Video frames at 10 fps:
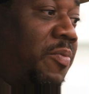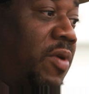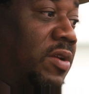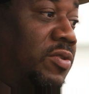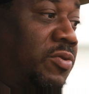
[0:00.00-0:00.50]

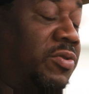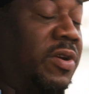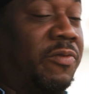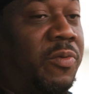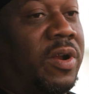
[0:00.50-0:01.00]
Breck told
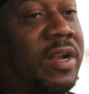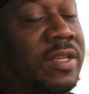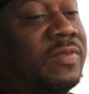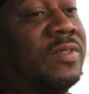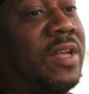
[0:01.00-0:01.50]
everyone that
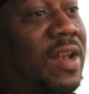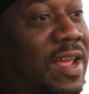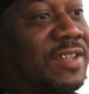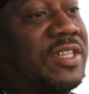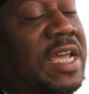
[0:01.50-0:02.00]
this was their
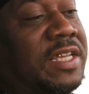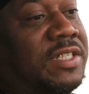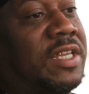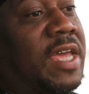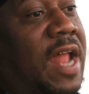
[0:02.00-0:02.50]
last chance
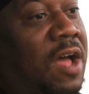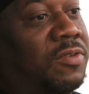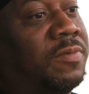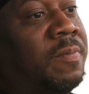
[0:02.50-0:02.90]
to get out.